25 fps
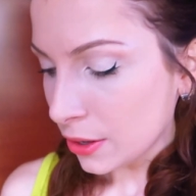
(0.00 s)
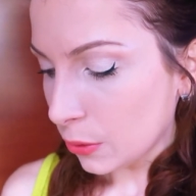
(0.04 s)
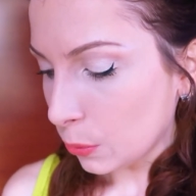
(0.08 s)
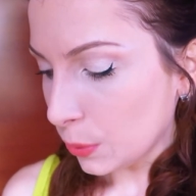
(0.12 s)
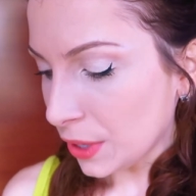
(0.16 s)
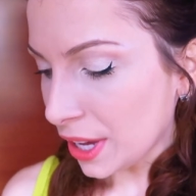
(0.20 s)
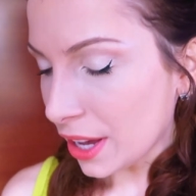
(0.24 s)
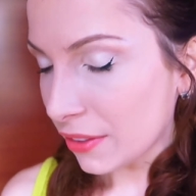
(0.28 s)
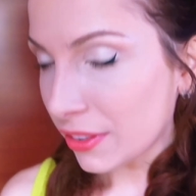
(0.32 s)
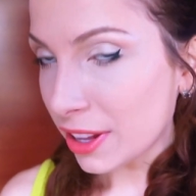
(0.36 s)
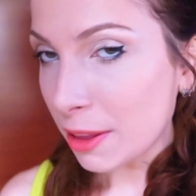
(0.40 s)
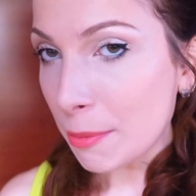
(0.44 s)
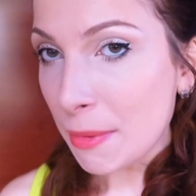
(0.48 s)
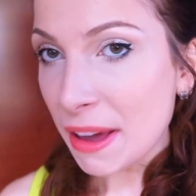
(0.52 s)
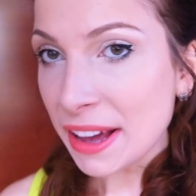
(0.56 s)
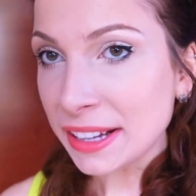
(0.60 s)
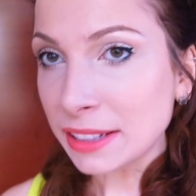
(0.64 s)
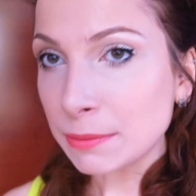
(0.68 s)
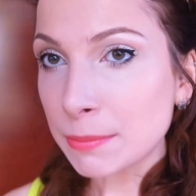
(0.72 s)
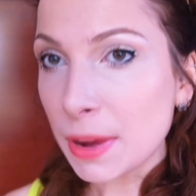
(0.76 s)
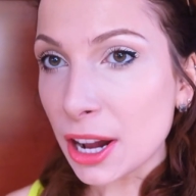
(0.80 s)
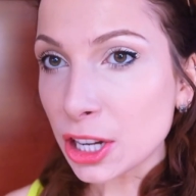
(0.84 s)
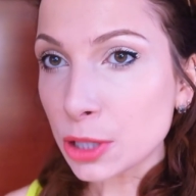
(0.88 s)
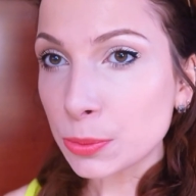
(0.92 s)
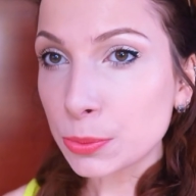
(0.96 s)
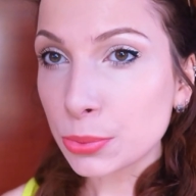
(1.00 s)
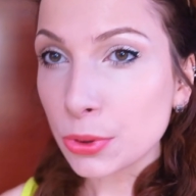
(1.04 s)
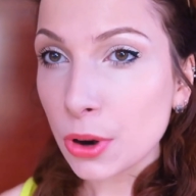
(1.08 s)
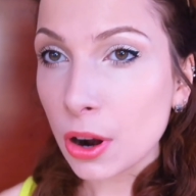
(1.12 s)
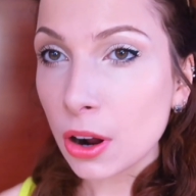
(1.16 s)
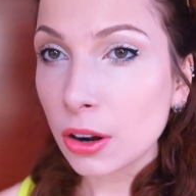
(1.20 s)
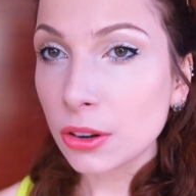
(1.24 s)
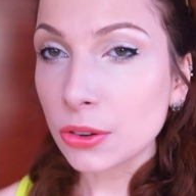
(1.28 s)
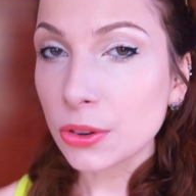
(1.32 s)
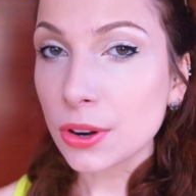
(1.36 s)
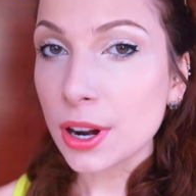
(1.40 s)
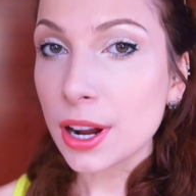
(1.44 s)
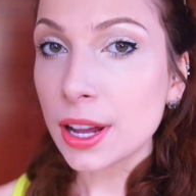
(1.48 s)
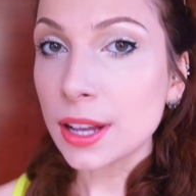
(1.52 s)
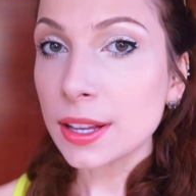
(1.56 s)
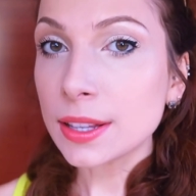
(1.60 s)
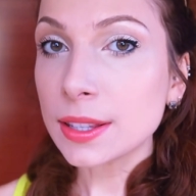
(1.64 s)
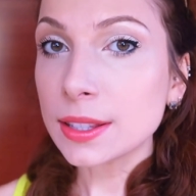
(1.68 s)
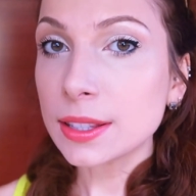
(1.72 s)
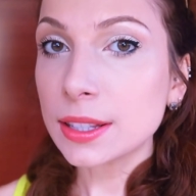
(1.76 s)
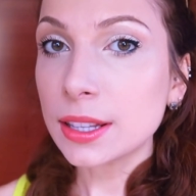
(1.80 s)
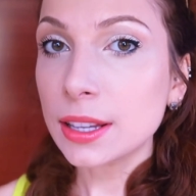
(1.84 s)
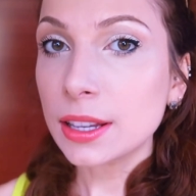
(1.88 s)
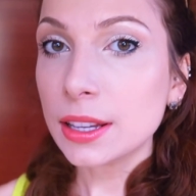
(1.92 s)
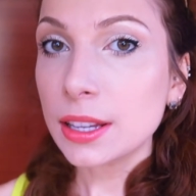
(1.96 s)
We haven't made much
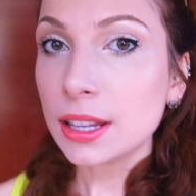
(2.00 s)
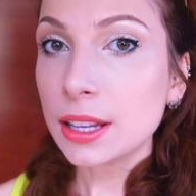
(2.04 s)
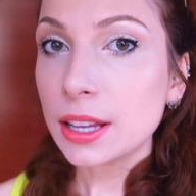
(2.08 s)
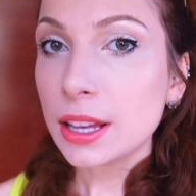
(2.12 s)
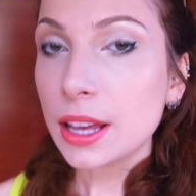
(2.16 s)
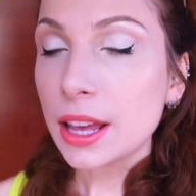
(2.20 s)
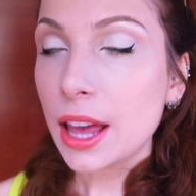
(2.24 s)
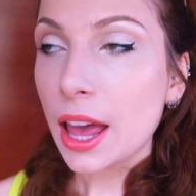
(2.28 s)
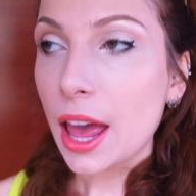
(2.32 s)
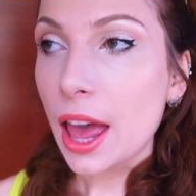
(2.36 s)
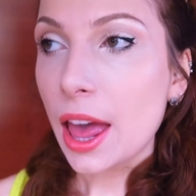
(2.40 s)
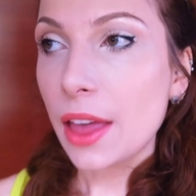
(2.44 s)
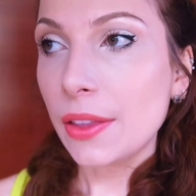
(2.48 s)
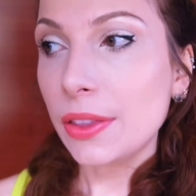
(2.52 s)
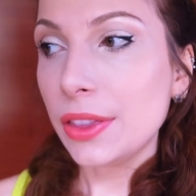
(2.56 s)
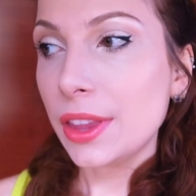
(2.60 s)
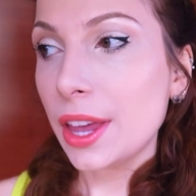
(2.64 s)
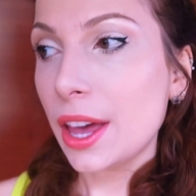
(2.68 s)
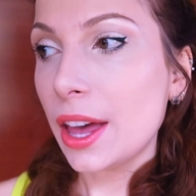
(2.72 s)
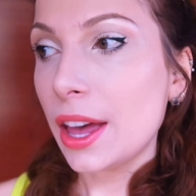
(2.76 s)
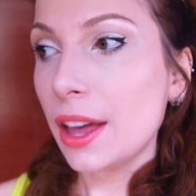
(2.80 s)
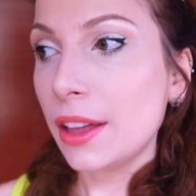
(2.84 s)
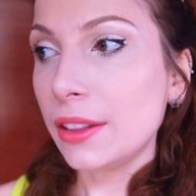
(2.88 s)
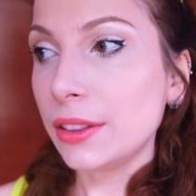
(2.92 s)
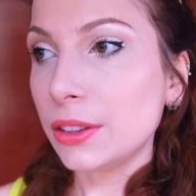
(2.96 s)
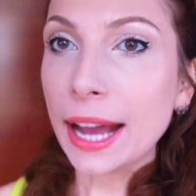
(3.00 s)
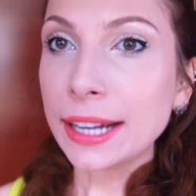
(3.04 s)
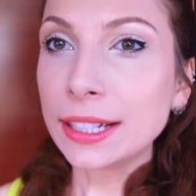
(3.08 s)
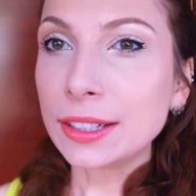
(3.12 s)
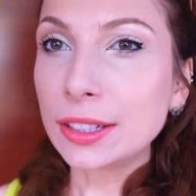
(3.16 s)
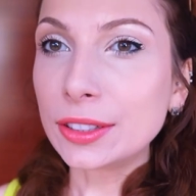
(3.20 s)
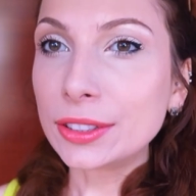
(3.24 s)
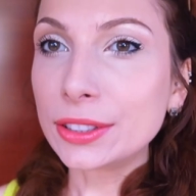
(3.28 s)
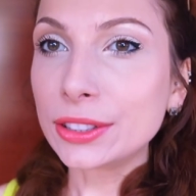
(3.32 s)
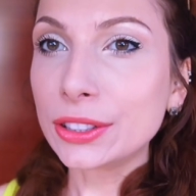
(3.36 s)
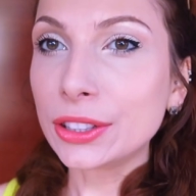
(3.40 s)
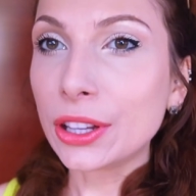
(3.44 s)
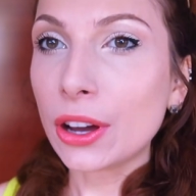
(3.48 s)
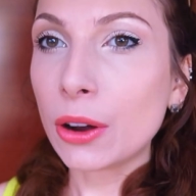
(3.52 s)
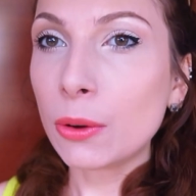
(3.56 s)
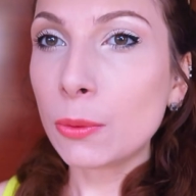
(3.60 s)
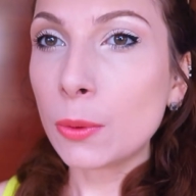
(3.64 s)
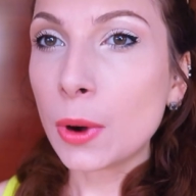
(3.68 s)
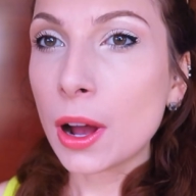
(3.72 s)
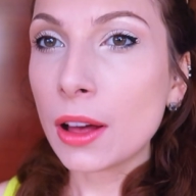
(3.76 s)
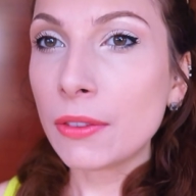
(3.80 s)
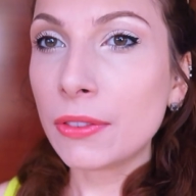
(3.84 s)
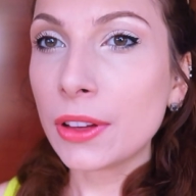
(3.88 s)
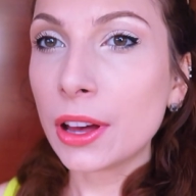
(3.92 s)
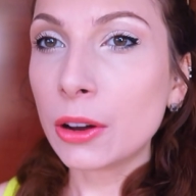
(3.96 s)
progress, and then I don't know
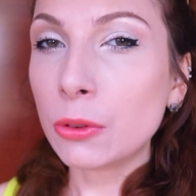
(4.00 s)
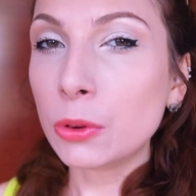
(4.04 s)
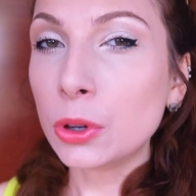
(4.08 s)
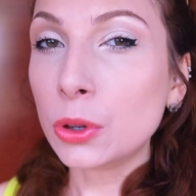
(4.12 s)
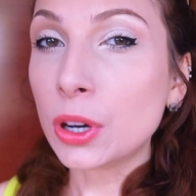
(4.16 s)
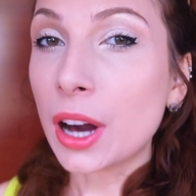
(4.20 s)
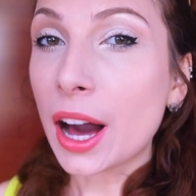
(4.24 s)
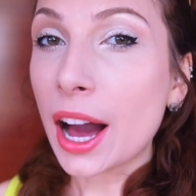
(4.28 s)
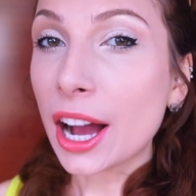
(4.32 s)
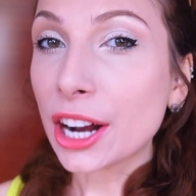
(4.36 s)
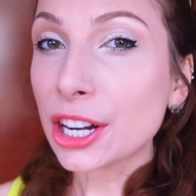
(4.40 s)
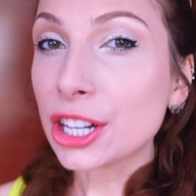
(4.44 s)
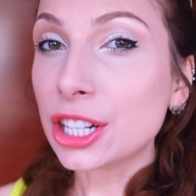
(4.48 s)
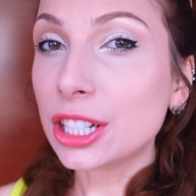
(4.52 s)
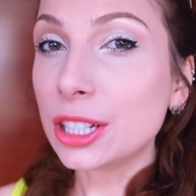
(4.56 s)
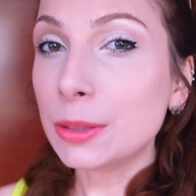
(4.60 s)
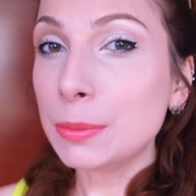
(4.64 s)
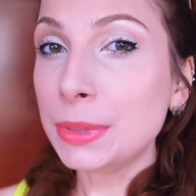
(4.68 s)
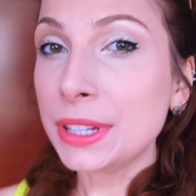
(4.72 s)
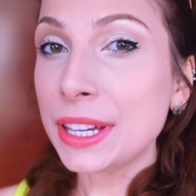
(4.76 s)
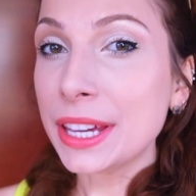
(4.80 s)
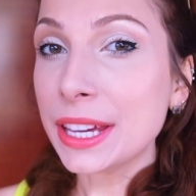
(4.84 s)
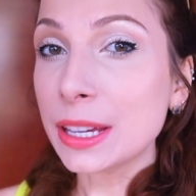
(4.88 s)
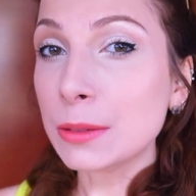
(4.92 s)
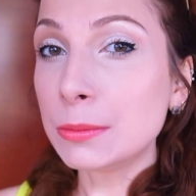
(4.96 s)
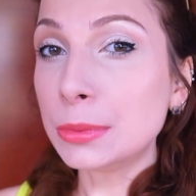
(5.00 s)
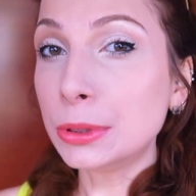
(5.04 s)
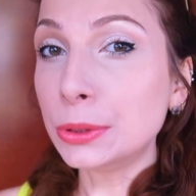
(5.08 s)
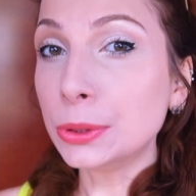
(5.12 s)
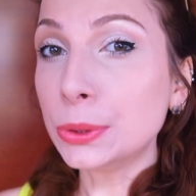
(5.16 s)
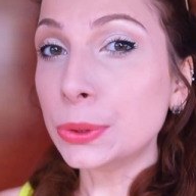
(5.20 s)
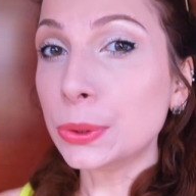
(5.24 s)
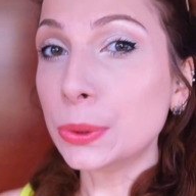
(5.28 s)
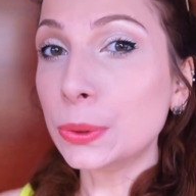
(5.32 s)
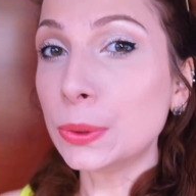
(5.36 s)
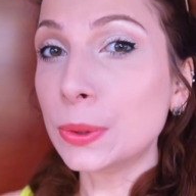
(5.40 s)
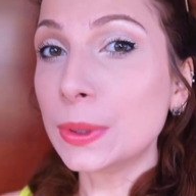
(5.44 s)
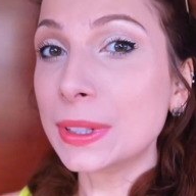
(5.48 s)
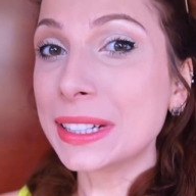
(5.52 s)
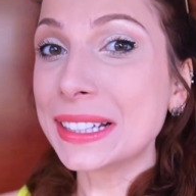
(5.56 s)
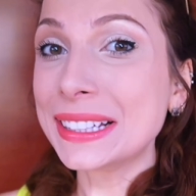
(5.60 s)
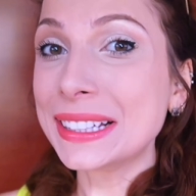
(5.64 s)
whether we'll actually be able to